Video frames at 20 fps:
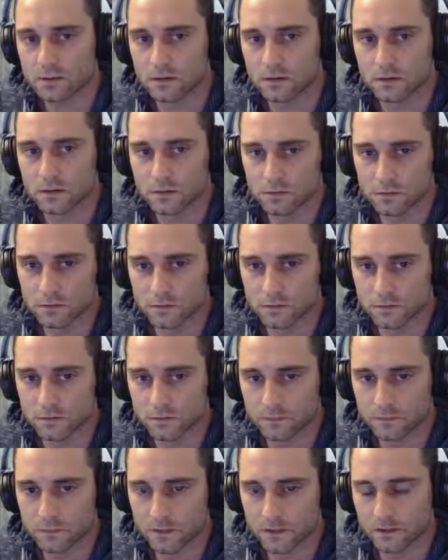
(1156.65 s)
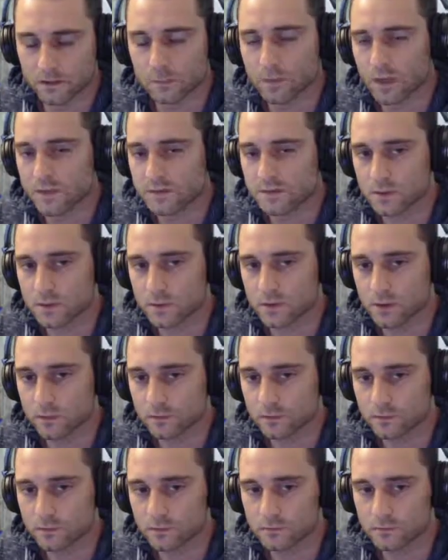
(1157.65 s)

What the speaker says: of like the blinds going up